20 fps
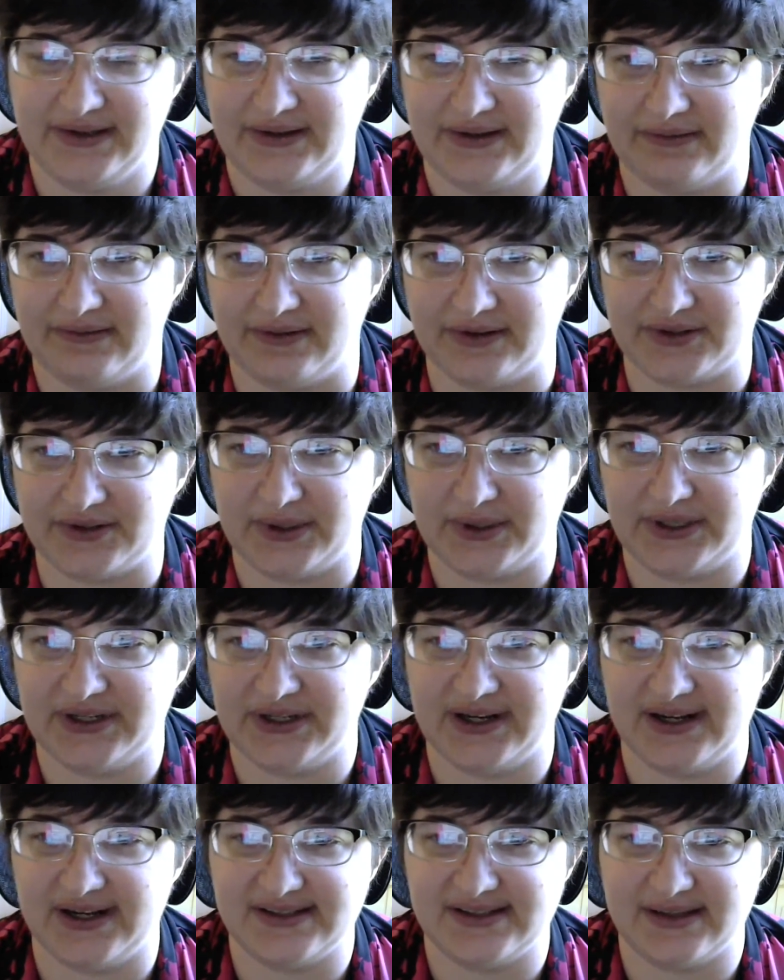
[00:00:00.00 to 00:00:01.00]
or Twitter
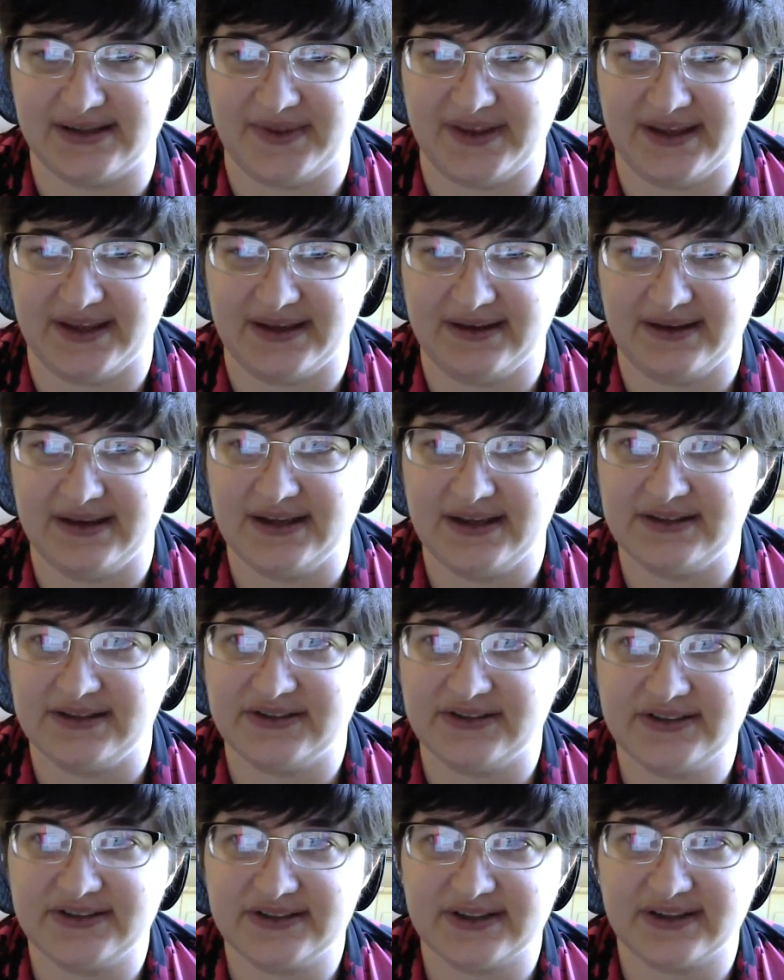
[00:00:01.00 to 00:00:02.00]
or something,
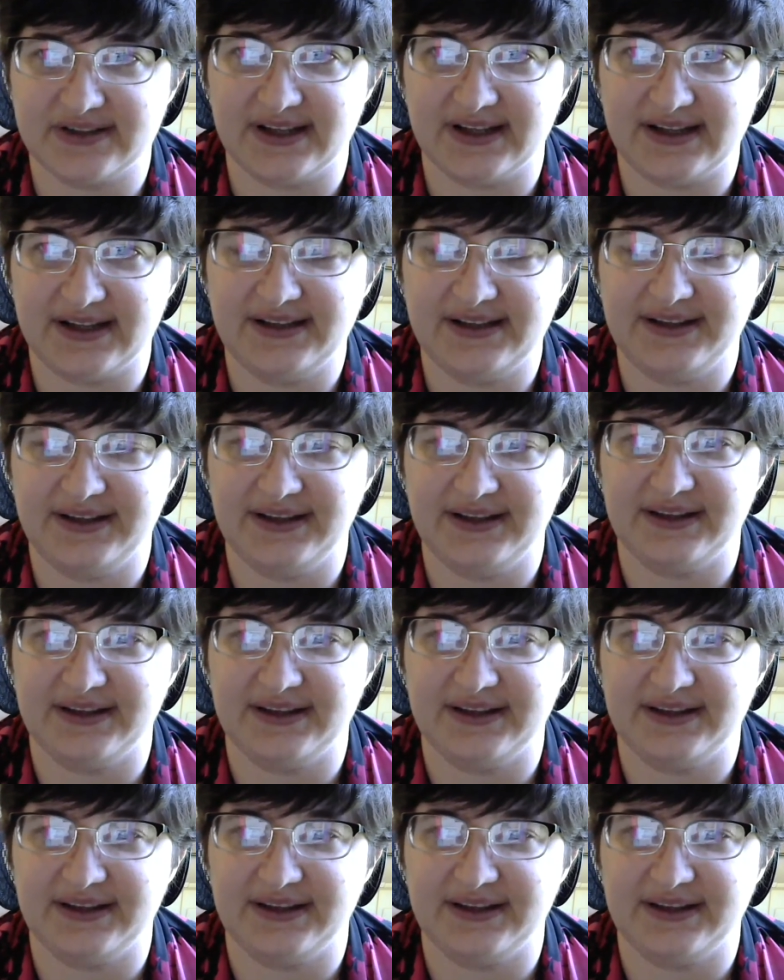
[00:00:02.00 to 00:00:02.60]
just click on